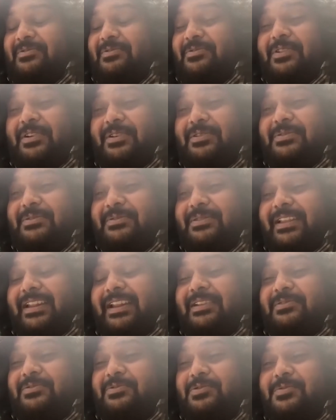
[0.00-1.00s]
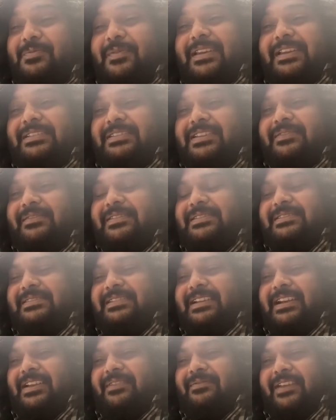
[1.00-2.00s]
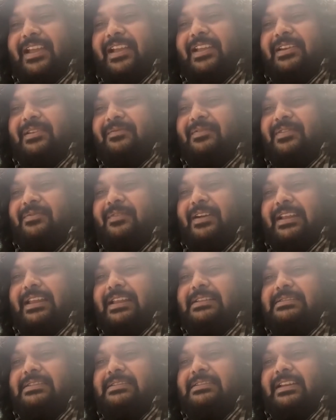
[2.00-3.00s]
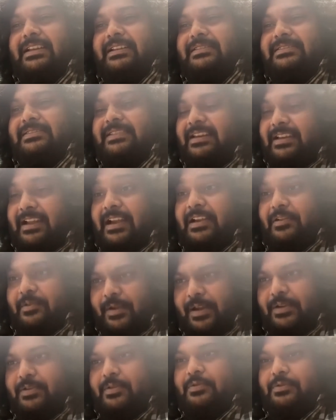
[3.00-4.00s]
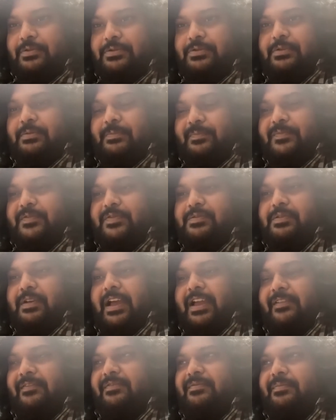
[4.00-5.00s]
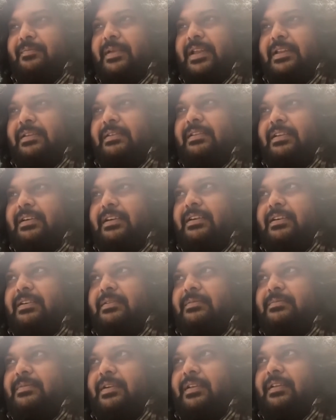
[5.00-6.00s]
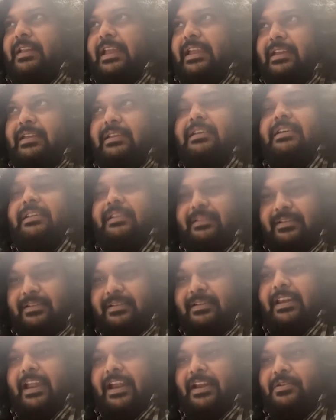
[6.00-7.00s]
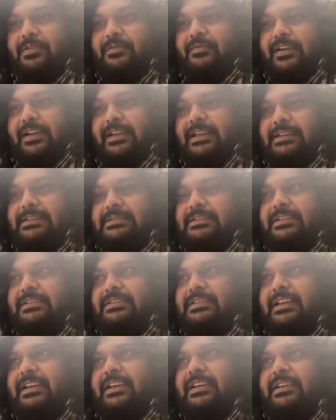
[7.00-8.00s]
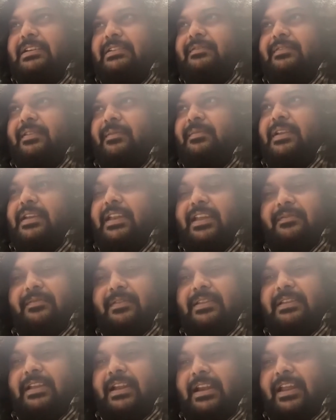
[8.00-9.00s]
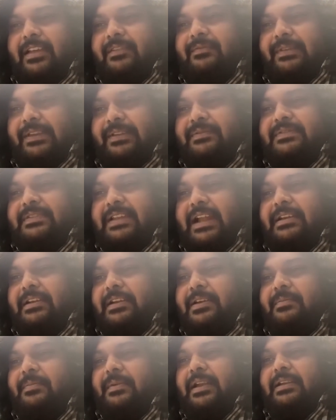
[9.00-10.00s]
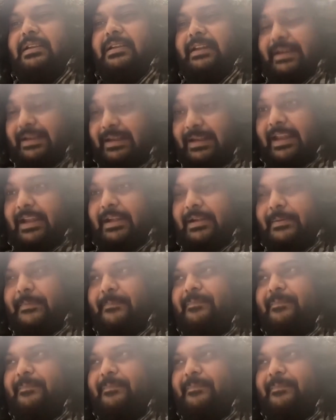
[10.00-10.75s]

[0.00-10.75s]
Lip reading: do not know, there are so many services that I've taken up from Vakil Search and still continuing to do so. So I've been a regular client of Vakil Search from the day one that we've started up and till date.